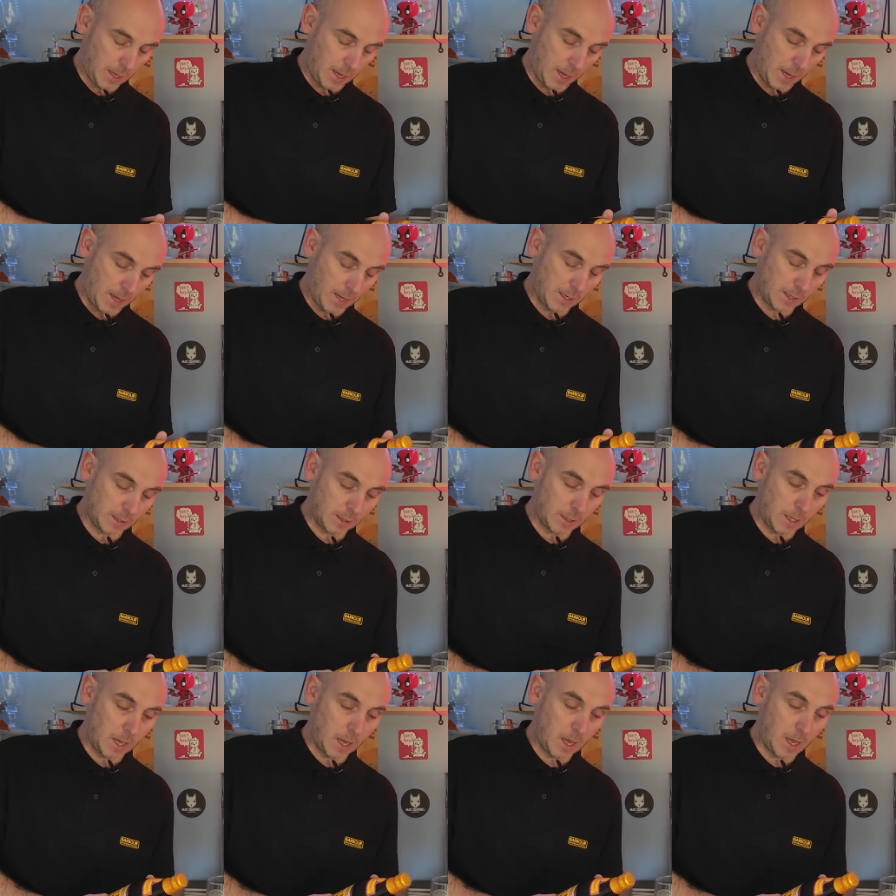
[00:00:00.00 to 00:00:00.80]
Uh,
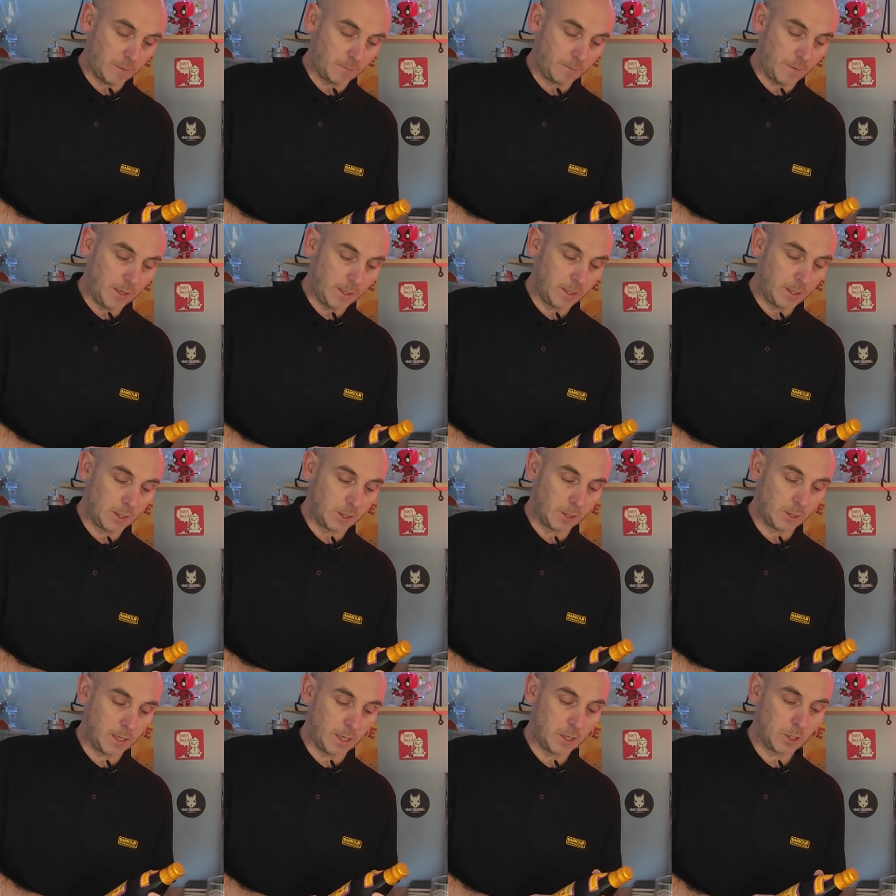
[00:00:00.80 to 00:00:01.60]
it's their
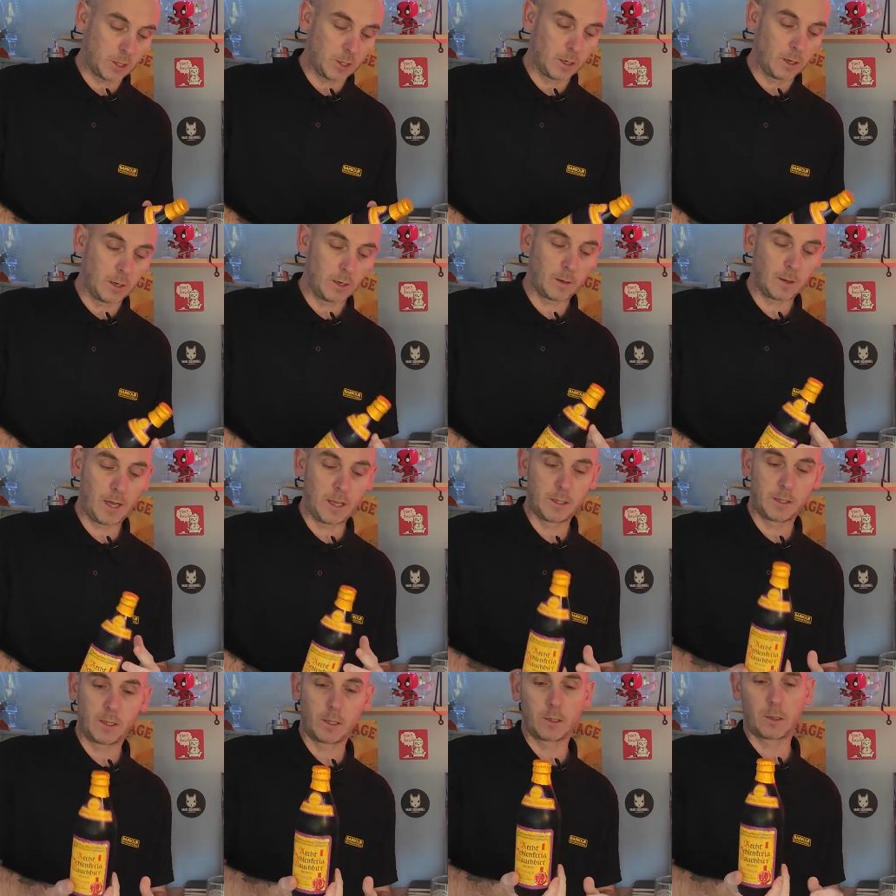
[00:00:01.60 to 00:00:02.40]
vintage edition,
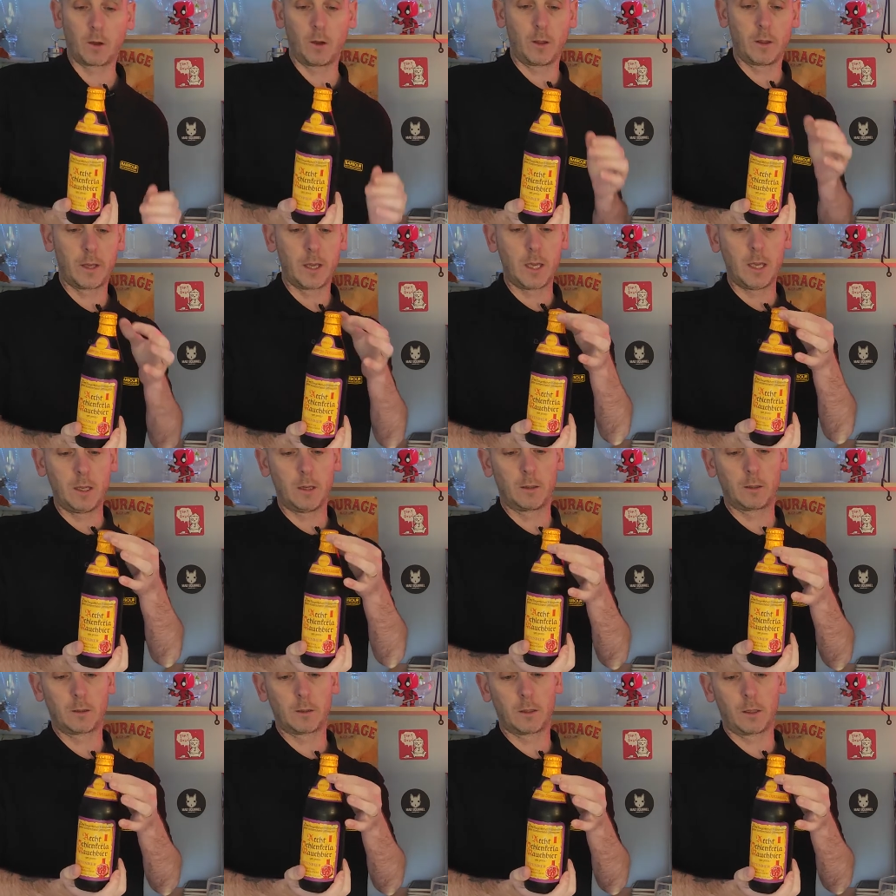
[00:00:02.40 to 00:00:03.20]
hence it's got
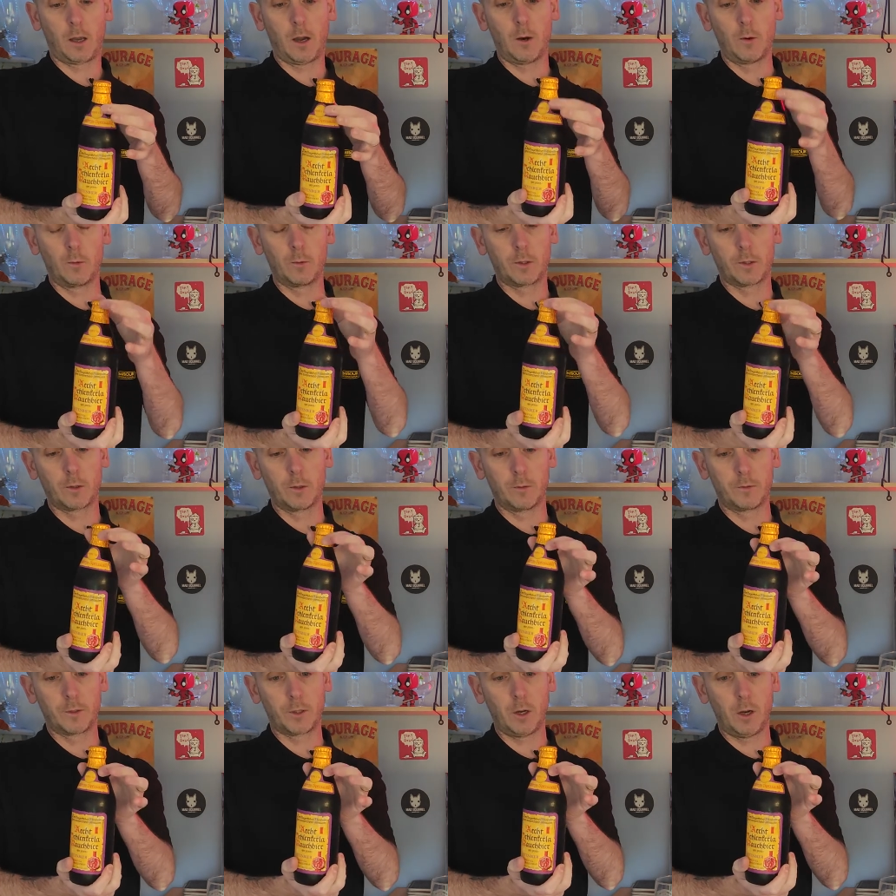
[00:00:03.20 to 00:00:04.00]
the, the gold
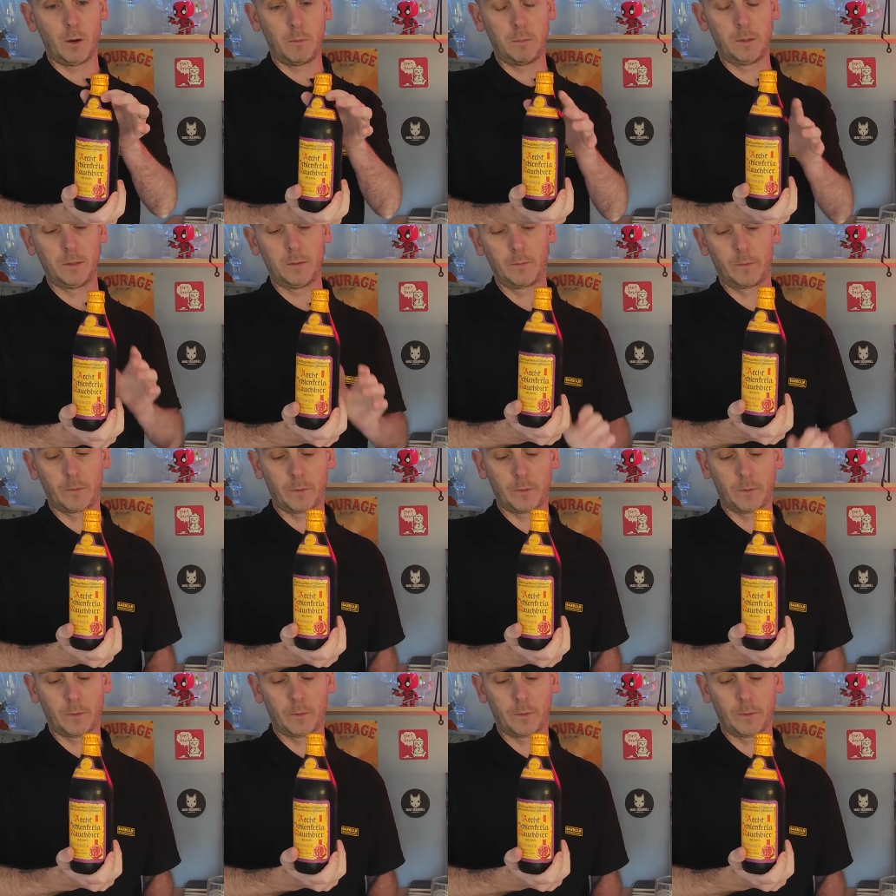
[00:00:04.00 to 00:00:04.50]
sort of top